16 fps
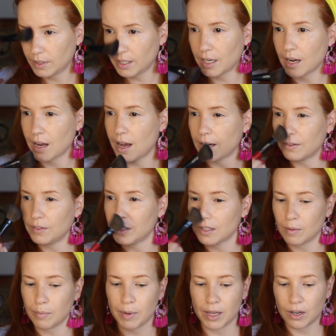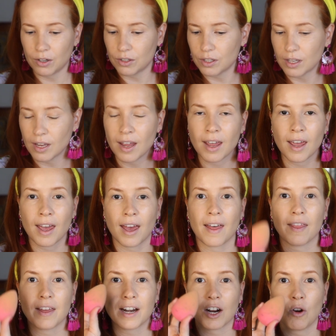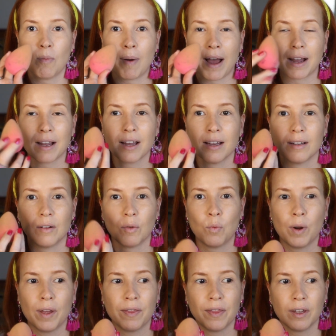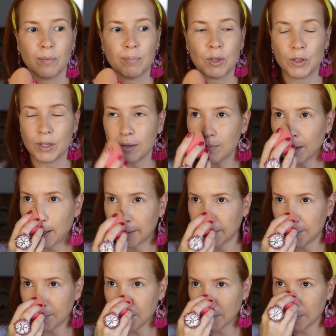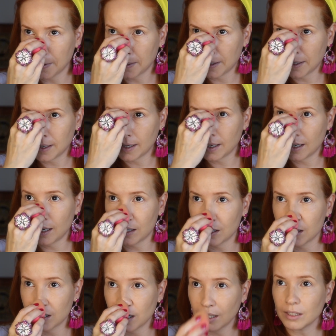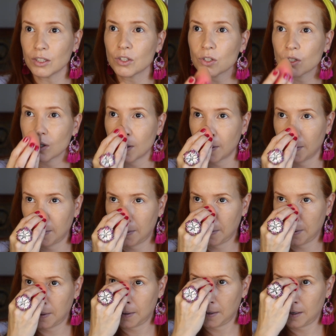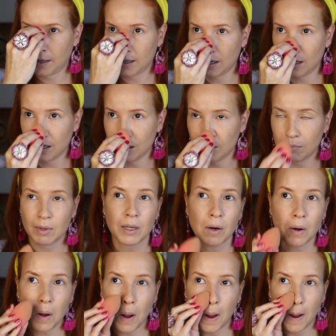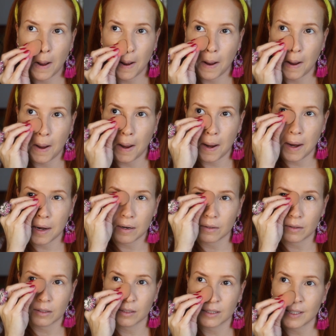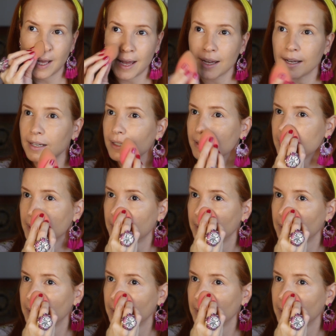It kind of disappears. And then I go back with the beauty blender and touch in the middle and on the sides.